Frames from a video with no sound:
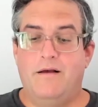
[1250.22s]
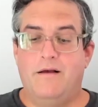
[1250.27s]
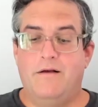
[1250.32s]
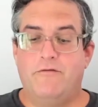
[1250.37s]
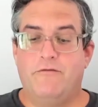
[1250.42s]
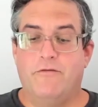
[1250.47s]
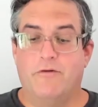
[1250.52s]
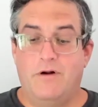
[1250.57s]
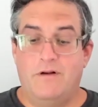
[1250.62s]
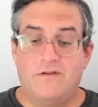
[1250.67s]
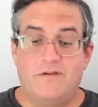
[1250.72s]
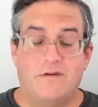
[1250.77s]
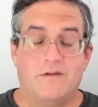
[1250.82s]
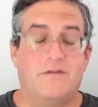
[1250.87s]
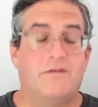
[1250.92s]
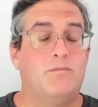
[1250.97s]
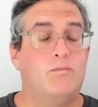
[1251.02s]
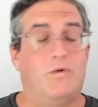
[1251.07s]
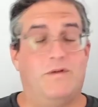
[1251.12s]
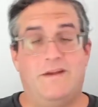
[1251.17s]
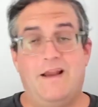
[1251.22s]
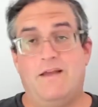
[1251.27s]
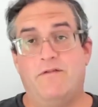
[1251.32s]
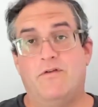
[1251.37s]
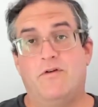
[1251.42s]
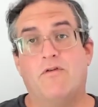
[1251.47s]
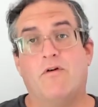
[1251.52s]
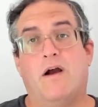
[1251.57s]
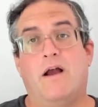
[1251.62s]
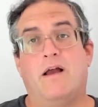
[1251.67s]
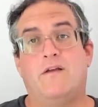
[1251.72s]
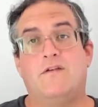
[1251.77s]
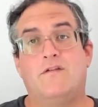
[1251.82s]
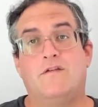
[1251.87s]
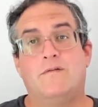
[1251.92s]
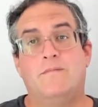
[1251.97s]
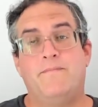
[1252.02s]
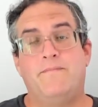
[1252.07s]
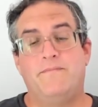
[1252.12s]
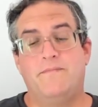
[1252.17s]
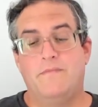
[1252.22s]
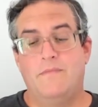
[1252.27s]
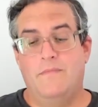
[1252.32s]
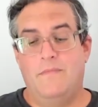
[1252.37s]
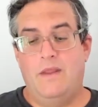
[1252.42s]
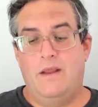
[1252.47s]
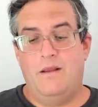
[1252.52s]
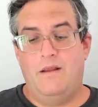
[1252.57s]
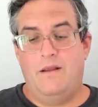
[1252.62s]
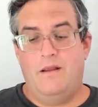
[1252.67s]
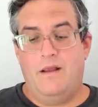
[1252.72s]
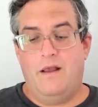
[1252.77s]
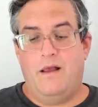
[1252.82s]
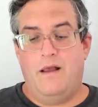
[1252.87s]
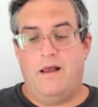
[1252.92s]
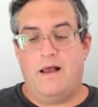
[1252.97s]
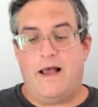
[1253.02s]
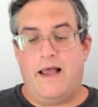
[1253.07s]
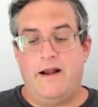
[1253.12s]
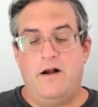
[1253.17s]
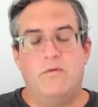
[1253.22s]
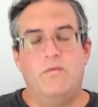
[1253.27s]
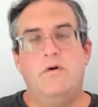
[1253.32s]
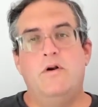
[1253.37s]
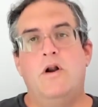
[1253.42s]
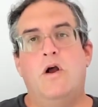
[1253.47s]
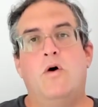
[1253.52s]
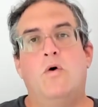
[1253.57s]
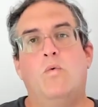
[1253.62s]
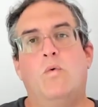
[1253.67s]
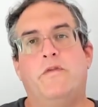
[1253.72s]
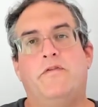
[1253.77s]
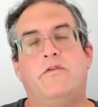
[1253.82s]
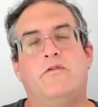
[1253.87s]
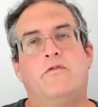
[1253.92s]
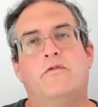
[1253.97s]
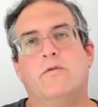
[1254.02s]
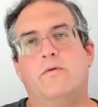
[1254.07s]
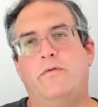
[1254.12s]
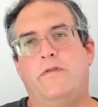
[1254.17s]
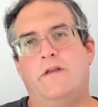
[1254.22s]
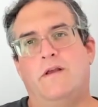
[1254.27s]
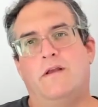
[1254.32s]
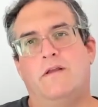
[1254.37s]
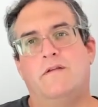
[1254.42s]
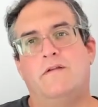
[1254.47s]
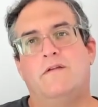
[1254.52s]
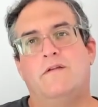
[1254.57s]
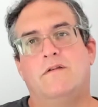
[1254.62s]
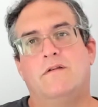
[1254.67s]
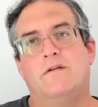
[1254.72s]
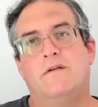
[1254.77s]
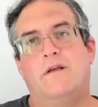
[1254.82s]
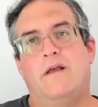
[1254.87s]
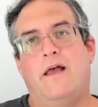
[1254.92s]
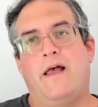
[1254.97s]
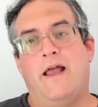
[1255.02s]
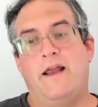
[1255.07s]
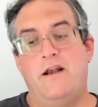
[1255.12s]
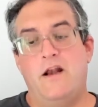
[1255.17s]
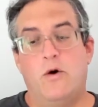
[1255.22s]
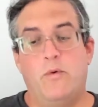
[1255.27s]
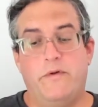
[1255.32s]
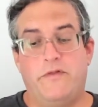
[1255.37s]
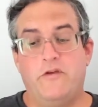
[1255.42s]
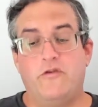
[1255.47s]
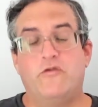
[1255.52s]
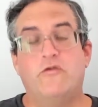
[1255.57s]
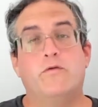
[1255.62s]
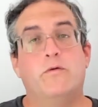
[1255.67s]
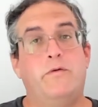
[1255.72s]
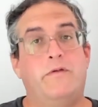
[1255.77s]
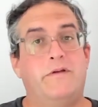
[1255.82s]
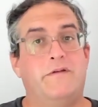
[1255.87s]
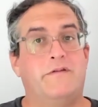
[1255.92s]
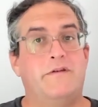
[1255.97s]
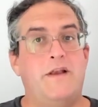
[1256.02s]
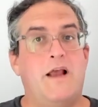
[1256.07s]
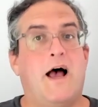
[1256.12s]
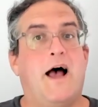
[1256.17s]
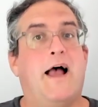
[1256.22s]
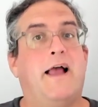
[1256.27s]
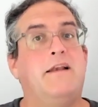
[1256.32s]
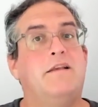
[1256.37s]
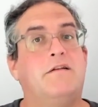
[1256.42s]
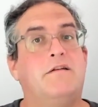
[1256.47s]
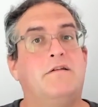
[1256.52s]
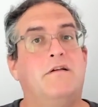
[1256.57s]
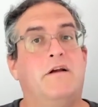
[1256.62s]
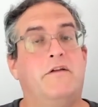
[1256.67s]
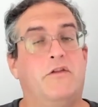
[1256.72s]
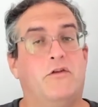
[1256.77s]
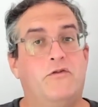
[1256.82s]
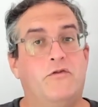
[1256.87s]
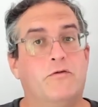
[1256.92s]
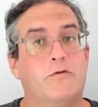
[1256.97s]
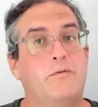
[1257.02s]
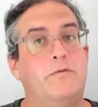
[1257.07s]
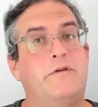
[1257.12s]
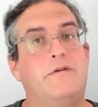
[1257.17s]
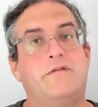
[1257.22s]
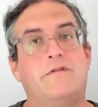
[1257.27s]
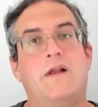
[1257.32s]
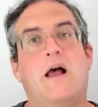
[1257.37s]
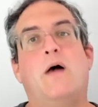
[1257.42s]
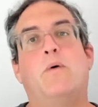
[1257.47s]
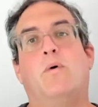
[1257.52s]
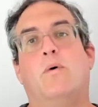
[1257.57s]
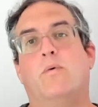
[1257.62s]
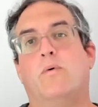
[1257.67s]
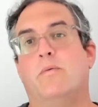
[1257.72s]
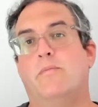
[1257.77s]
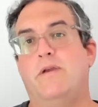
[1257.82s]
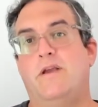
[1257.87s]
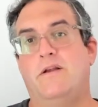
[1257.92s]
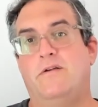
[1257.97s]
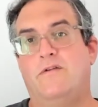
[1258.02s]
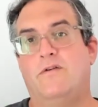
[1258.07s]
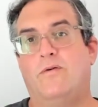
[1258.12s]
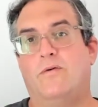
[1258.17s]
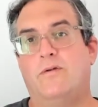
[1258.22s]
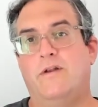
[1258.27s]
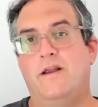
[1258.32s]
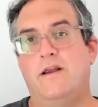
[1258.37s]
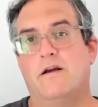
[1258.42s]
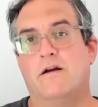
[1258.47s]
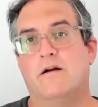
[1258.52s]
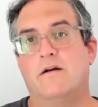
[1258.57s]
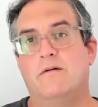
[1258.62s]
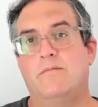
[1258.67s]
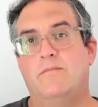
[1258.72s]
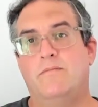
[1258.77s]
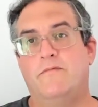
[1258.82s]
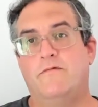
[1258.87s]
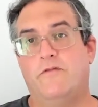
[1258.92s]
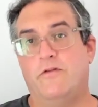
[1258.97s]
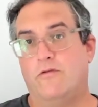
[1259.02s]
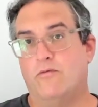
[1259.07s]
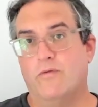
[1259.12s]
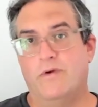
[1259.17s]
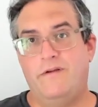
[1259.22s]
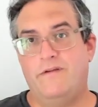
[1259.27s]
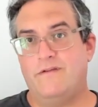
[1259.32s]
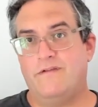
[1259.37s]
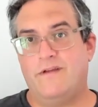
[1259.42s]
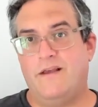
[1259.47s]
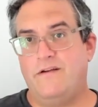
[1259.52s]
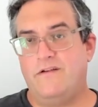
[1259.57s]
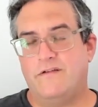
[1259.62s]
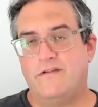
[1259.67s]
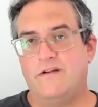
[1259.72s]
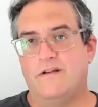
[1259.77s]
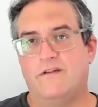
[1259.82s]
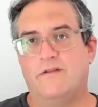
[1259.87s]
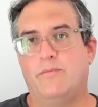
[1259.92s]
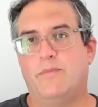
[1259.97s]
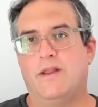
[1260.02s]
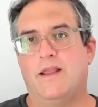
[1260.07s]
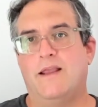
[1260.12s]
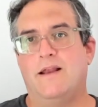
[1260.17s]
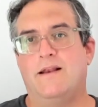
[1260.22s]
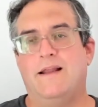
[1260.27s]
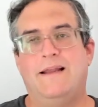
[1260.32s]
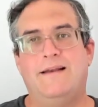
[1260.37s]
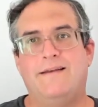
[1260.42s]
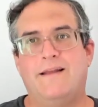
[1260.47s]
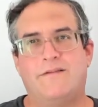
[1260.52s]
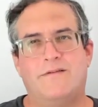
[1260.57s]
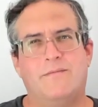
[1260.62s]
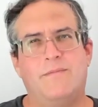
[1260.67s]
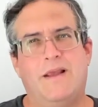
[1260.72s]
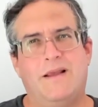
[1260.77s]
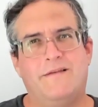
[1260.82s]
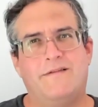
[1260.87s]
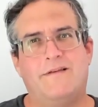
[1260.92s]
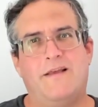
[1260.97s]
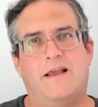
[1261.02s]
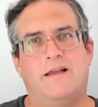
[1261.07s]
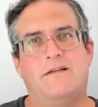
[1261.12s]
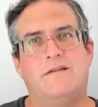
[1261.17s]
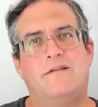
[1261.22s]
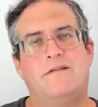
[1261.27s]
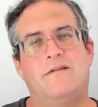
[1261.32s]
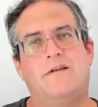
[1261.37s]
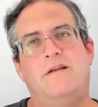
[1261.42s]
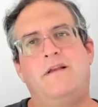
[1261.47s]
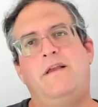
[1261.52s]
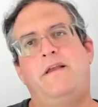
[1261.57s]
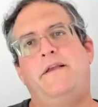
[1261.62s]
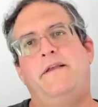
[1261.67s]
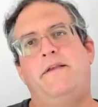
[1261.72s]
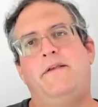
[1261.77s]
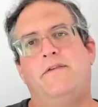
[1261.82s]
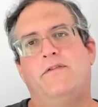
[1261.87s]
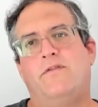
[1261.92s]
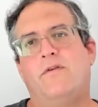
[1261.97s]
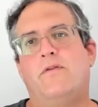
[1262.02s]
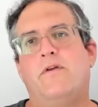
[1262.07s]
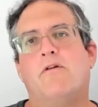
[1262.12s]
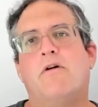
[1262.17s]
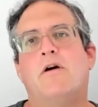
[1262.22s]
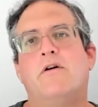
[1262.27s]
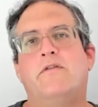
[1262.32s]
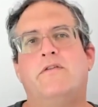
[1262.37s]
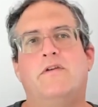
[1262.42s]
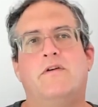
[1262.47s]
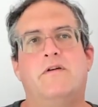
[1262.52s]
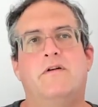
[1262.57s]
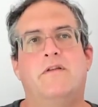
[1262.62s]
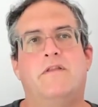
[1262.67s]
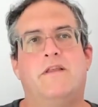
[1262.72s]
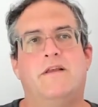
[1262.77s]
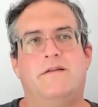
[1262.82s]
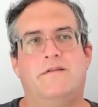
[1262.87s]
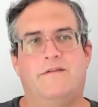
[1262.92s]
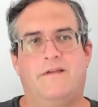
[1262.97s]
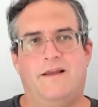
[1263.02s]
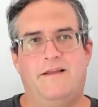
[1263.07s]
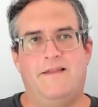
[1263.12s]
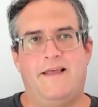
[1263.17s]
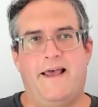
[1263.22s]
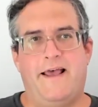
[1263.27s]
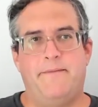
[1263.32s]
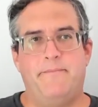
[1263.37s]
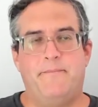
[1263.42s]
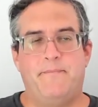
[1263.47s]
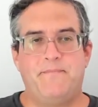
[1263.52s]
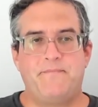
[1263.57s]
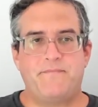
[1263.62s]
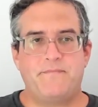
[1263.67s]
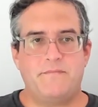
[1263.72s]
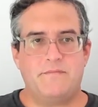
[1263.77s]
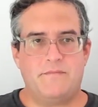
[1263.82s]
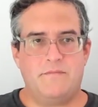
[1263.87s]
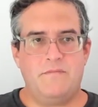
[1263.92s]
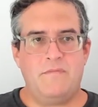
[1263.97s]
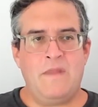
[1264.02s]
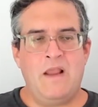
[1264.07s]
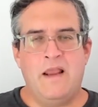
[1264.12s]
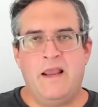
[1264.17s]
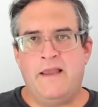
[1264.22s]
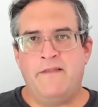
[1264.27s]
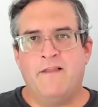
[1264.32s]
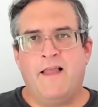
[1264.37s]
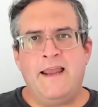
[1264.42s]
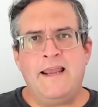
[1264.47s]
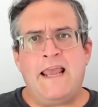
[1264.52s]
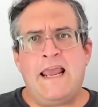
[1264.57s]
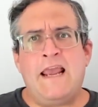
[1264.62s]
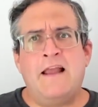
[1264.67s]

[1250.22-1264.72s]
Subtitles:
for instance, with David Grush, I don't know what the truth is. I know what the truth is not. And the truth is not what we're being told here. For the reasons I just explained, it doesn't make sense. So there are certain things like that. And like